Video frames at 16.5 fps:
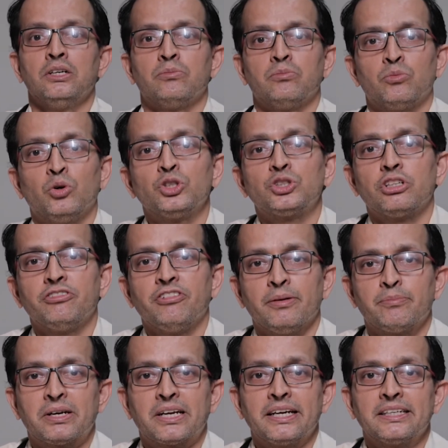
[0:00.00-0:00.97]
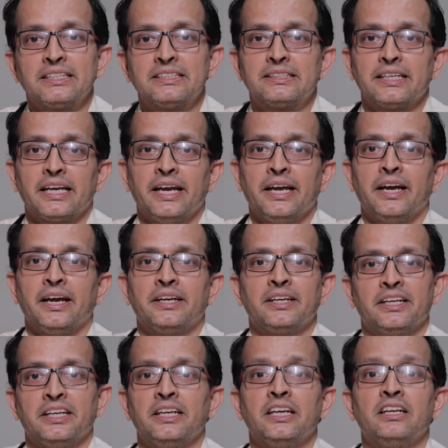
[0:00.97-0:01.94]
most of hepatitis A and
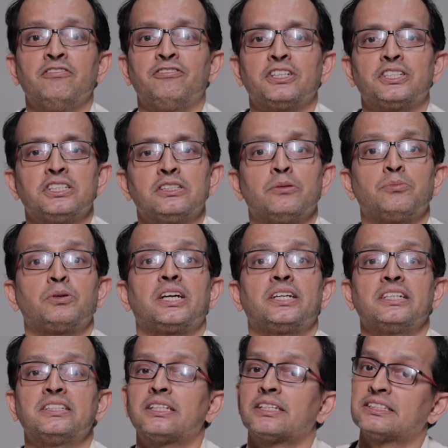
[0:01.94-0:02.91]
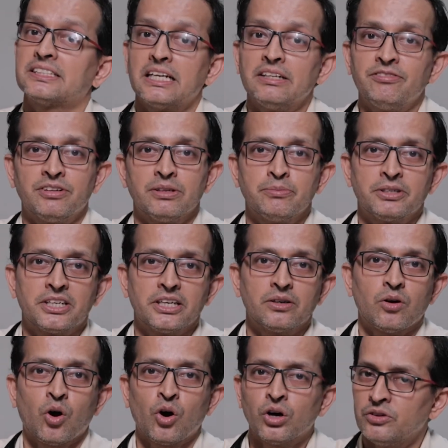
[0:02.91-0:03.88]
E infectious hepatitis are self-limited.
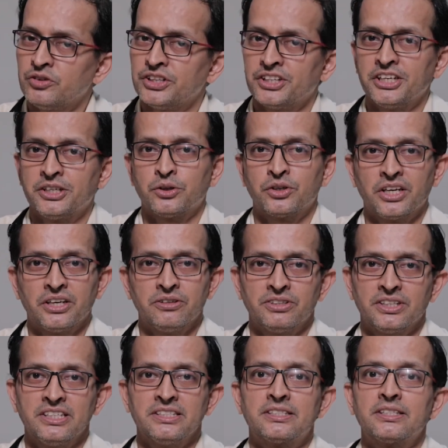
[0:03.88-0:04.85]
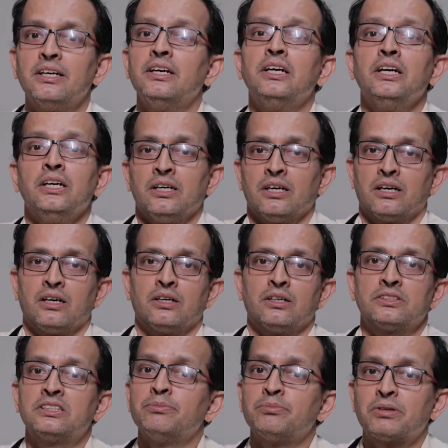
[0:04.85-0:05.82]
All we need to give is
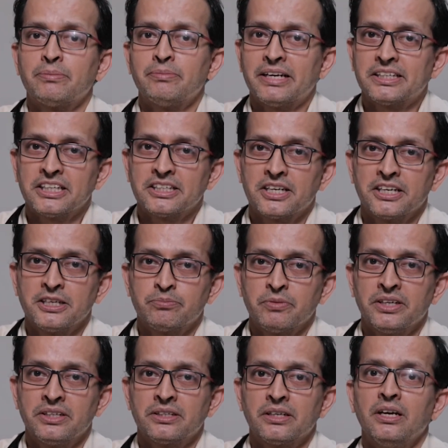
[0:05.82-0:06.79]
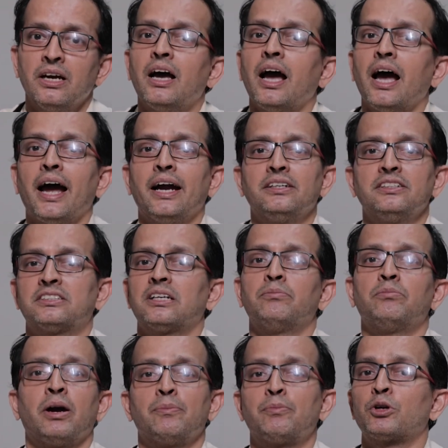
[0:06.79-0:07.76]
symptomatic treatment and
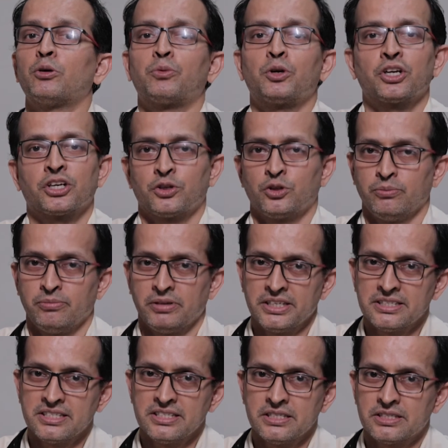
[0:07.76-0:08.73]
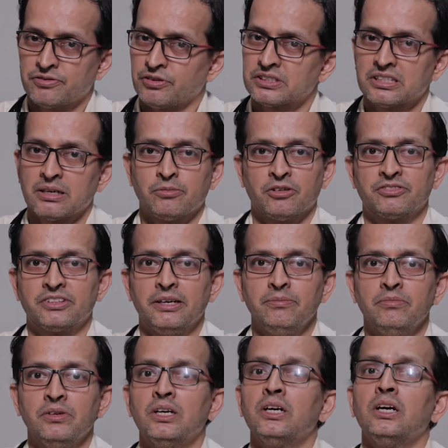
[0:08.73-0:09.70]
some hepatoprotective medicines for some of
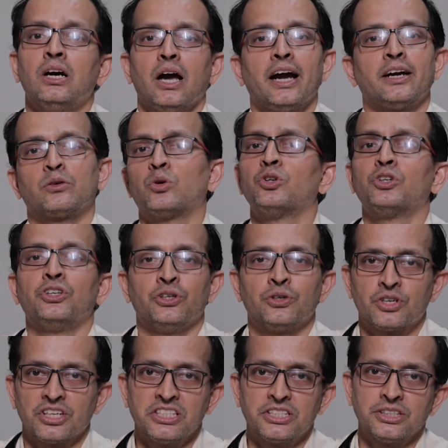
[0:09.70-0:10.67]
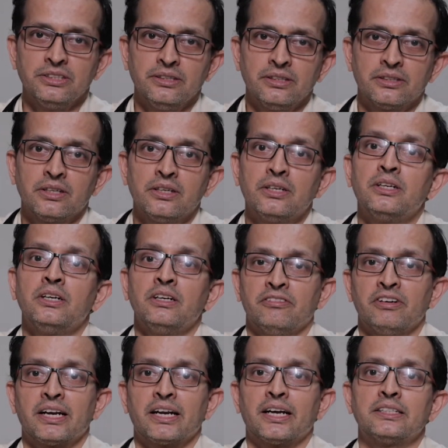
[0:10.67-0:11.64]
them and good nutrition.
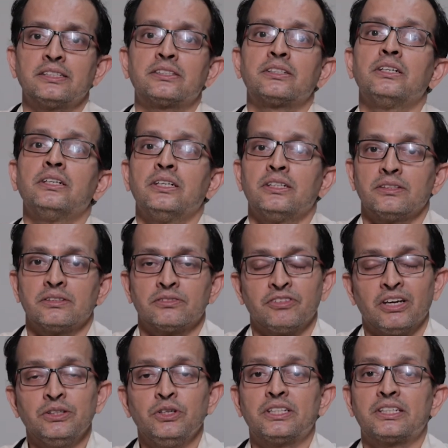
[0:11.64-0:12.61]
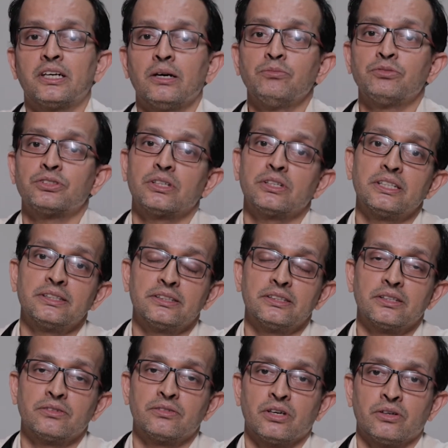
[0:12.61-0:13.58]
Whereas when it comes
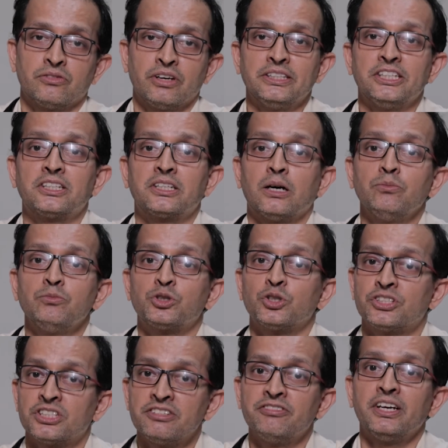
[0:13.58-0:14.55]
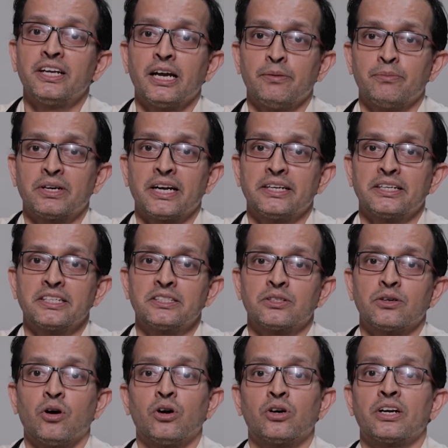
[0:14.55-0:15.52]
to severe hepatitis
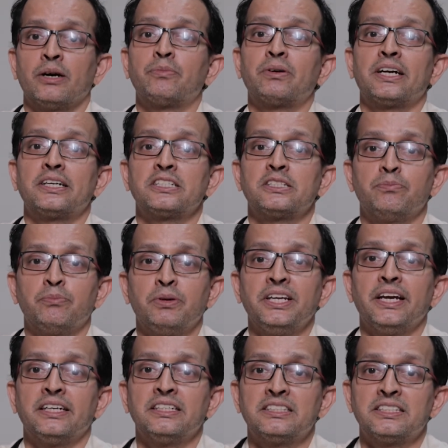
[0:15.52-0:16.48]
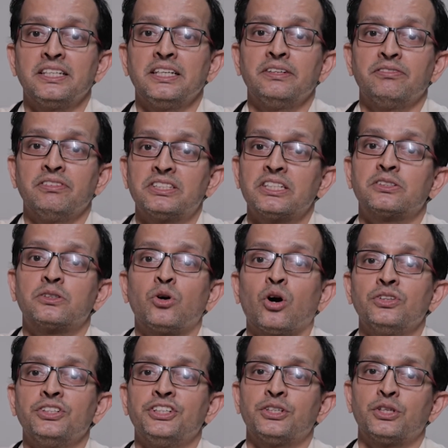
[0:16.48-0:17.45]
or hepatitis B and C which has
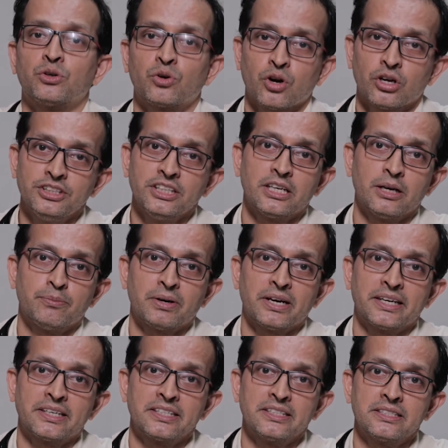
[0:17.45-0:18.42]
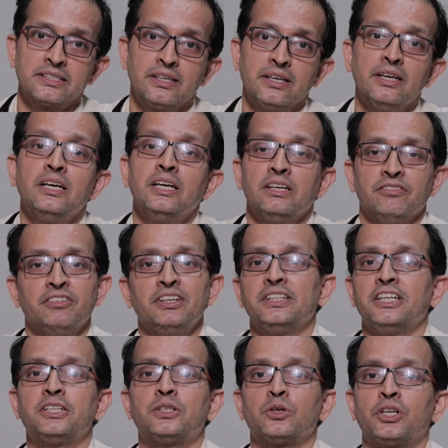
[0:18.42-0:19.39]
gone into chronic hepatitis, we
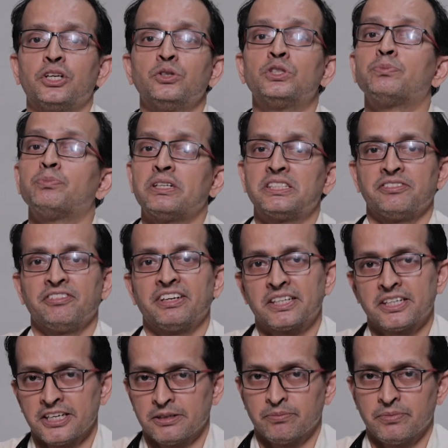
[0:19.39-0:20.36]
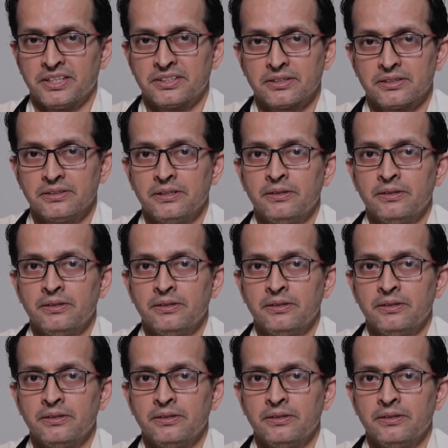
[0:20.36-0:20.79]
need to give specific treatment.